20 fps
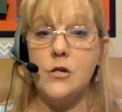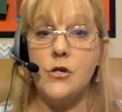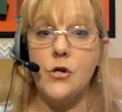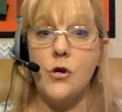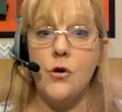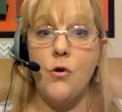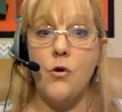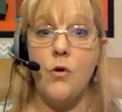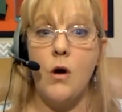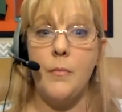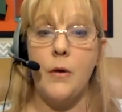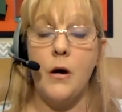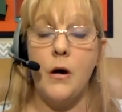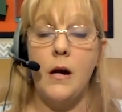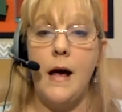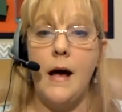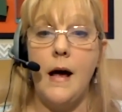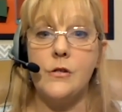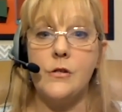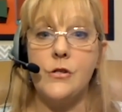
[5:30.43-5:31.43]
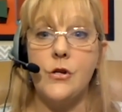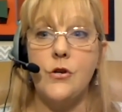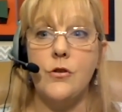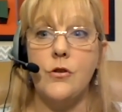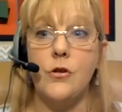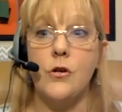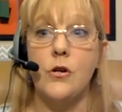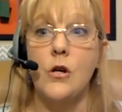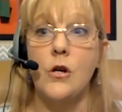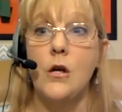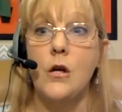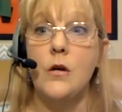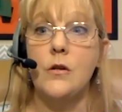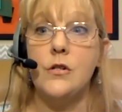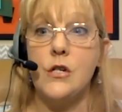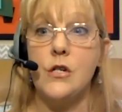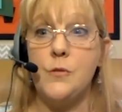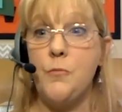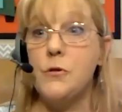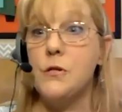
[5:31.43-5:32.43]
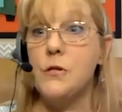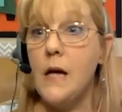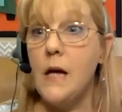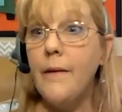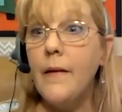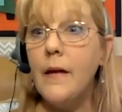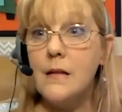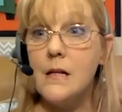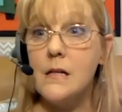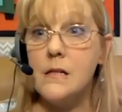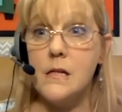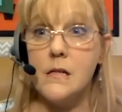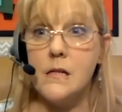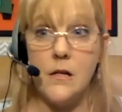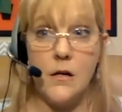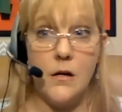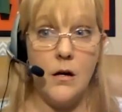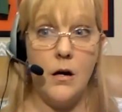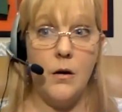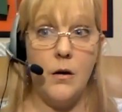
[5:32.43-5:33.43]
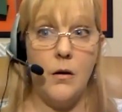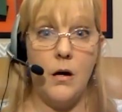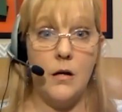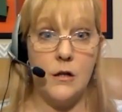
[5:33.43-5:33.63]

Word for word: So I'm going to ask you to just pretend like this is a,